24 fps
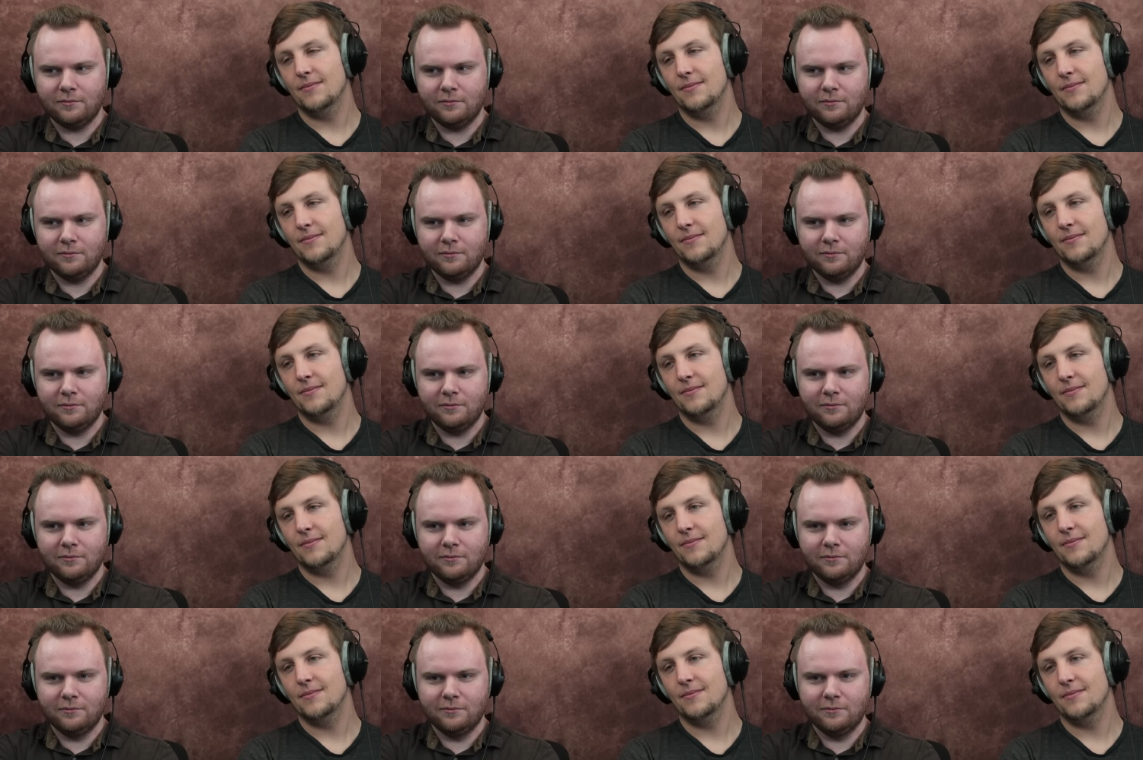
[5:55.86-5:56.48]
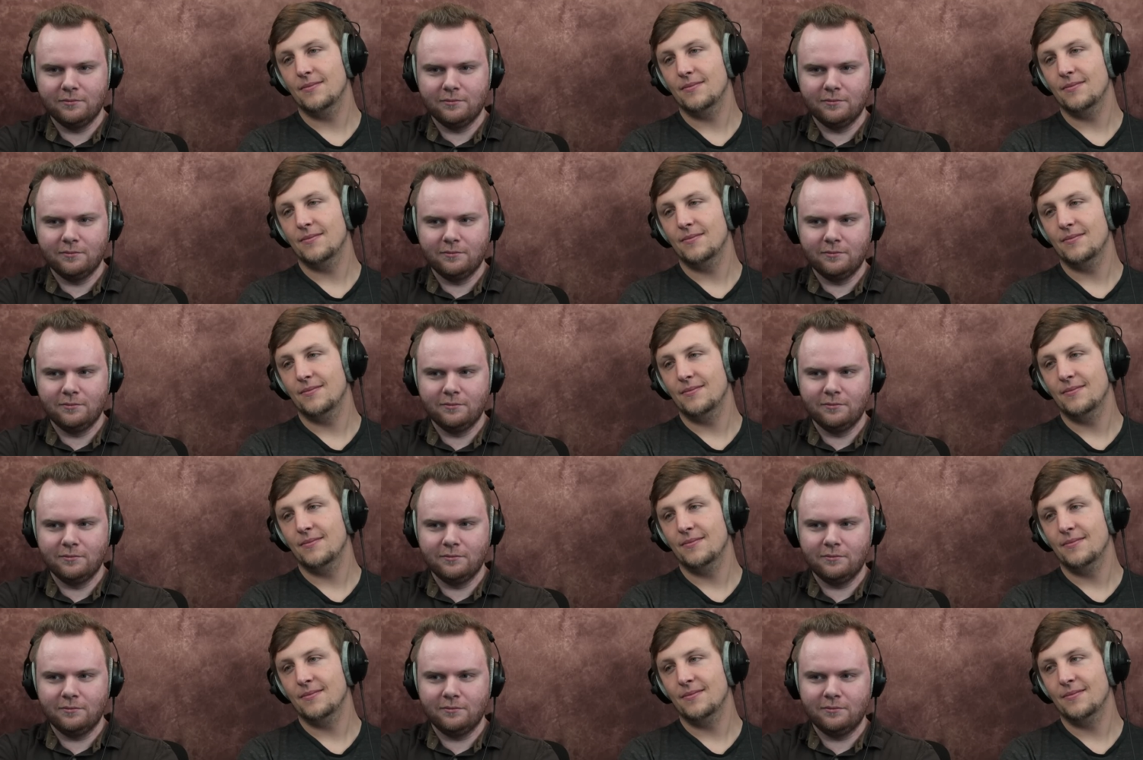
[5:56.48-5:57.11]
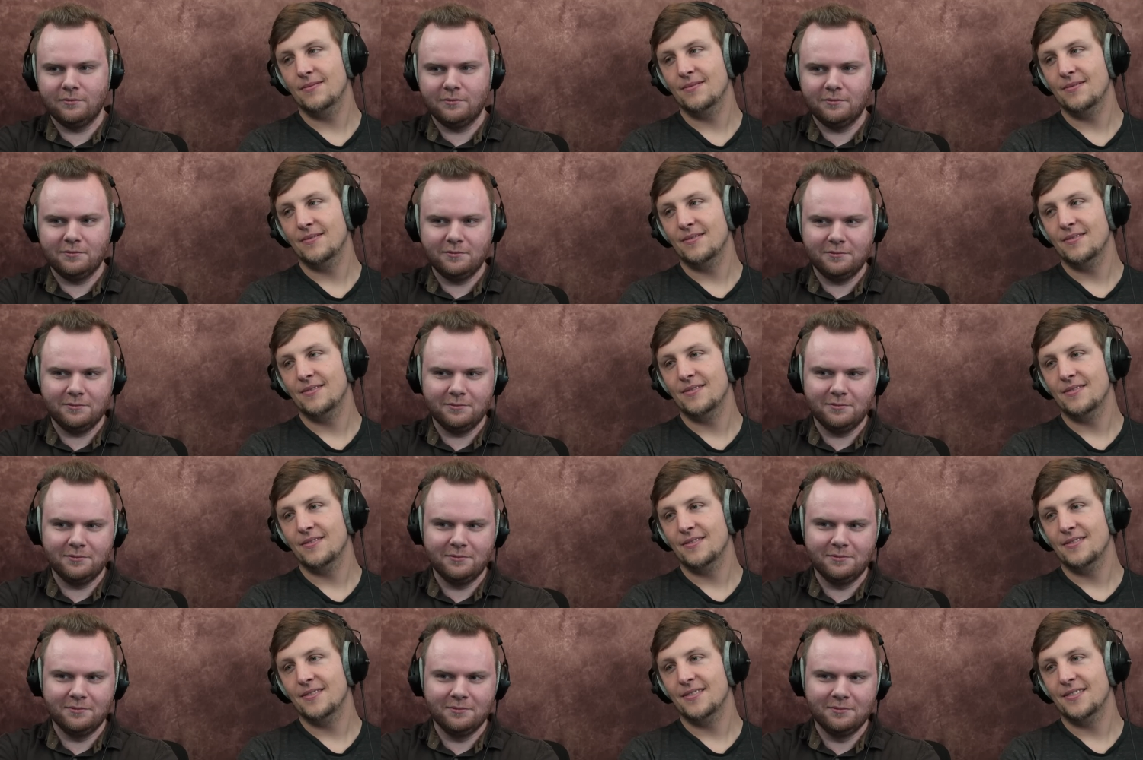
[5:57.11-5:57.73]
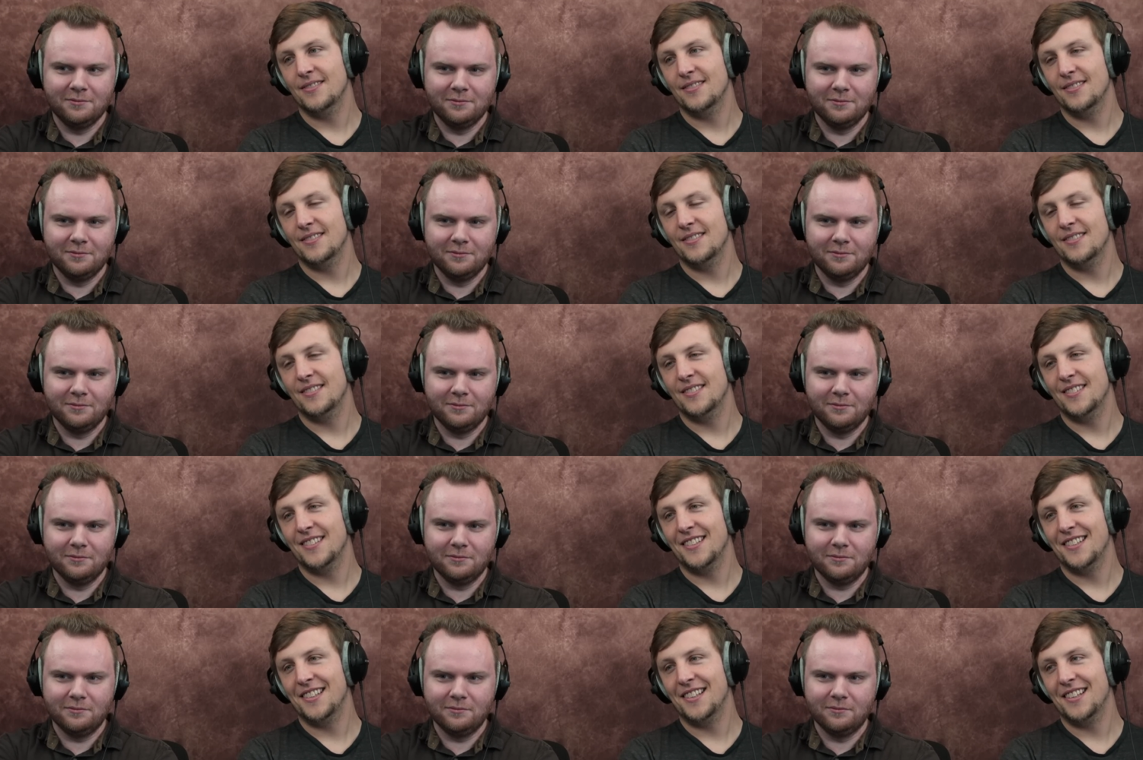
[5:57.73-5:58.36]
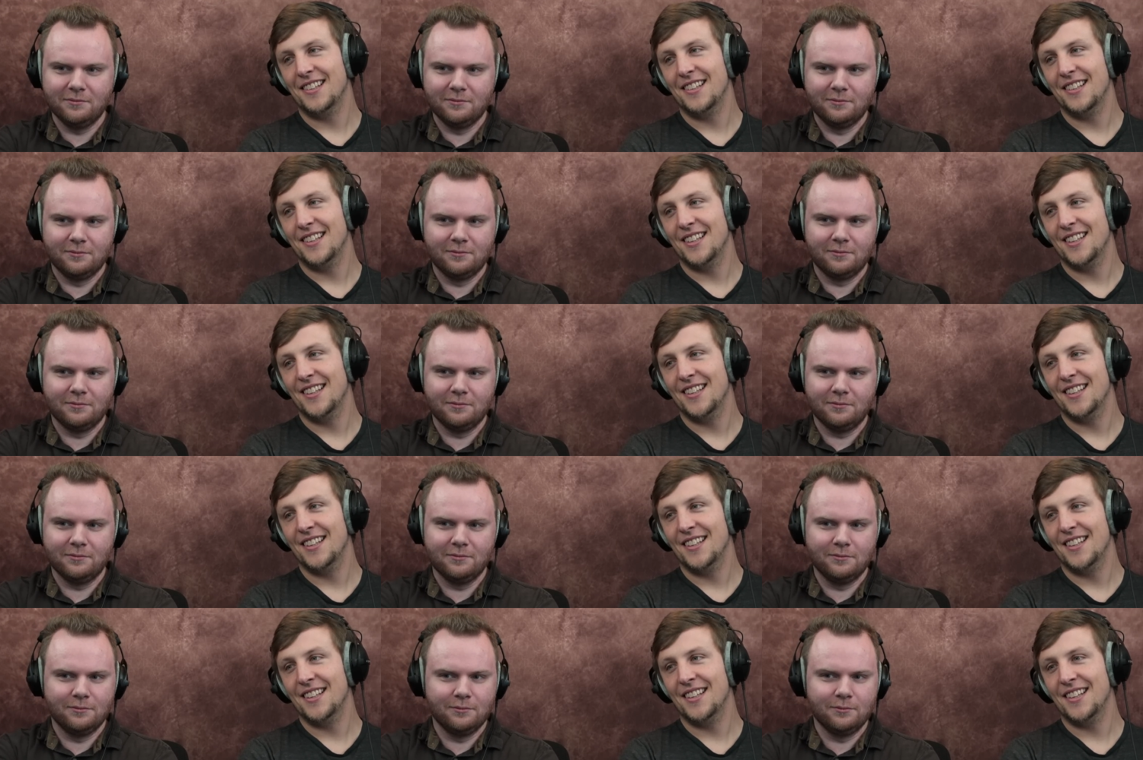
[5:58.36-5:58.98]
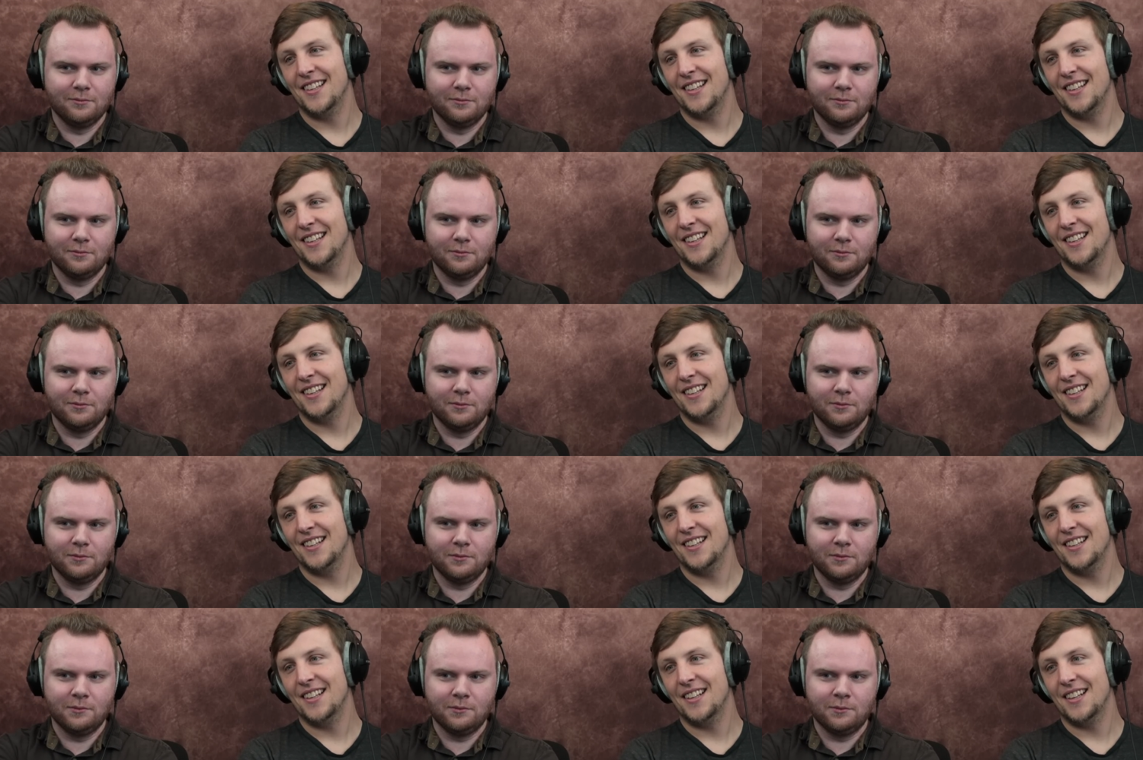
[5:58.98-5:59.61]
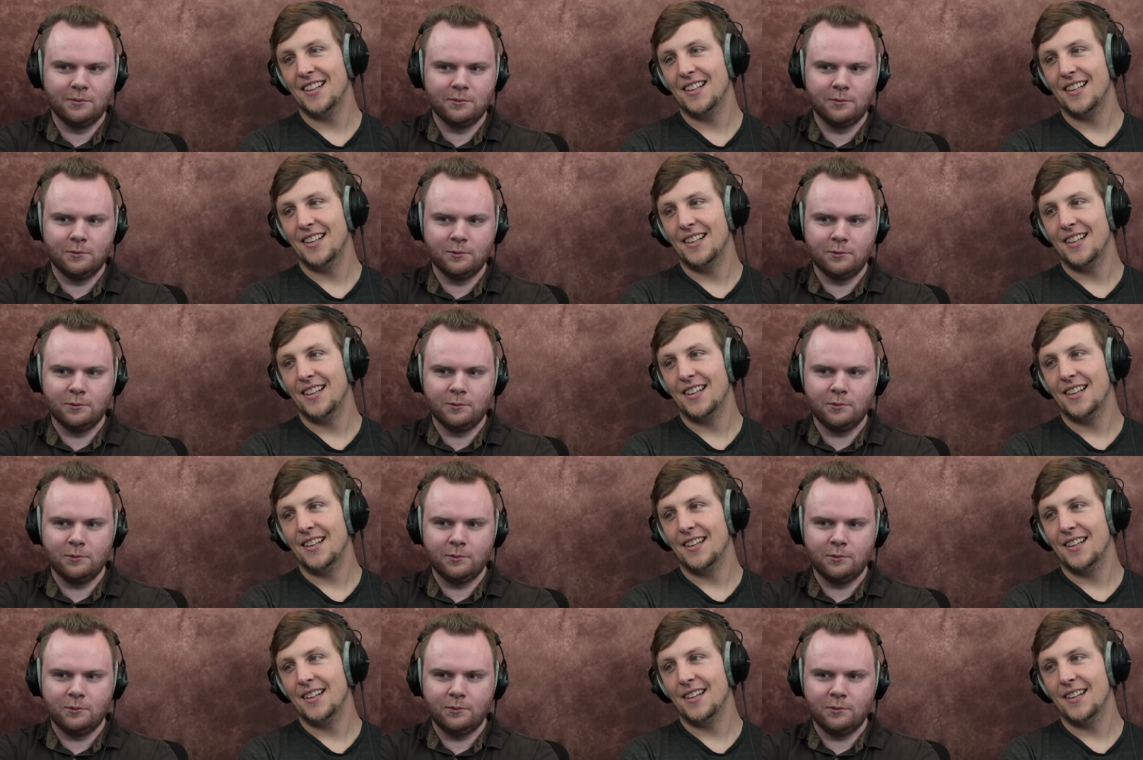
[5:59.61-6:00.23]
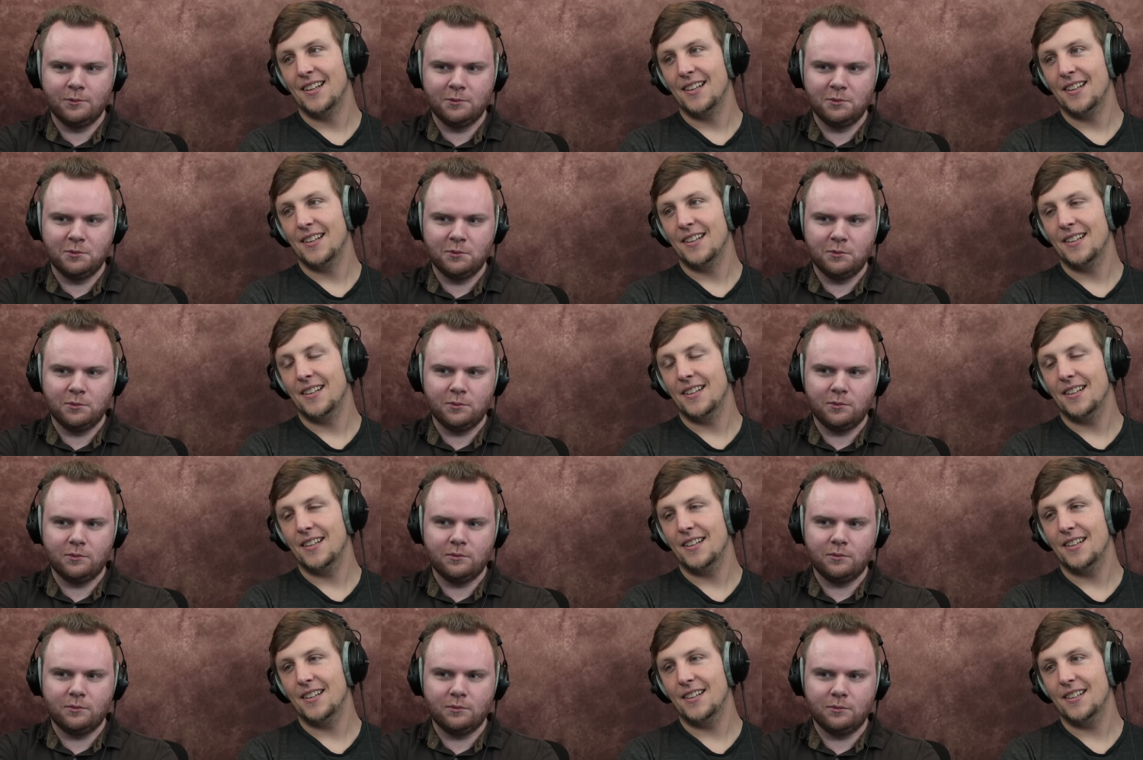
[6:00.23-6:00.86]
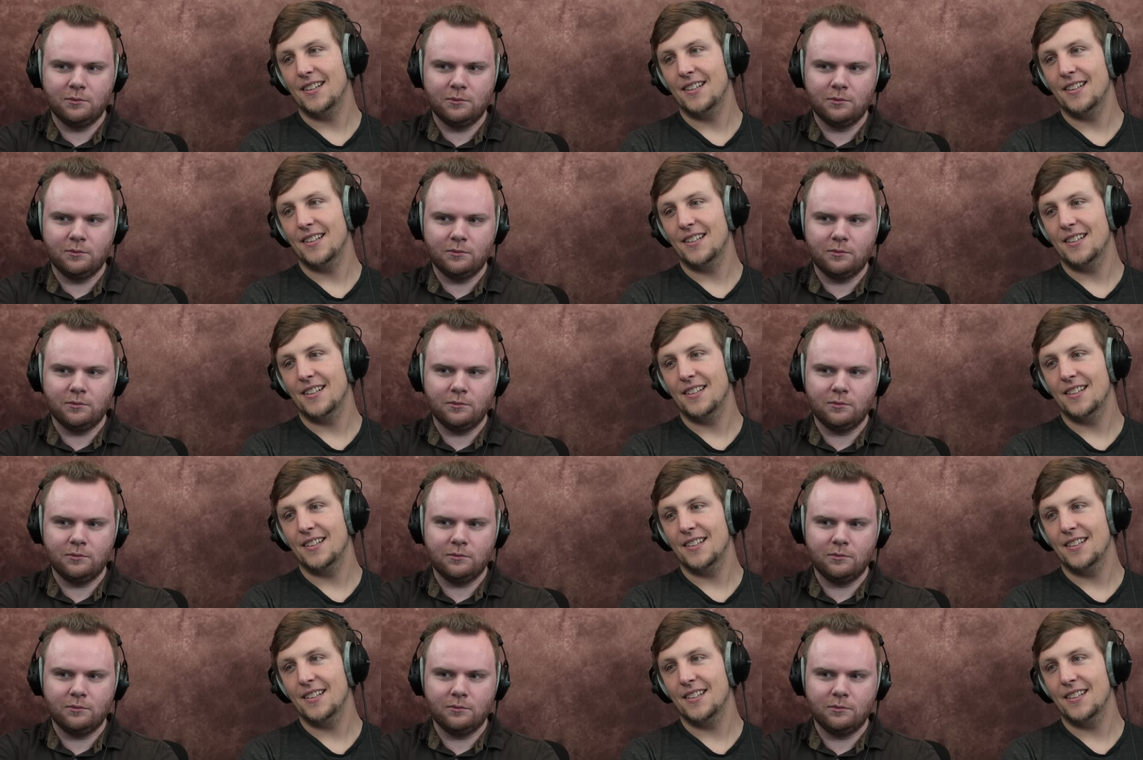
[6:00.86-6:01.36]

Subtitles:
No one is speaking in this clip.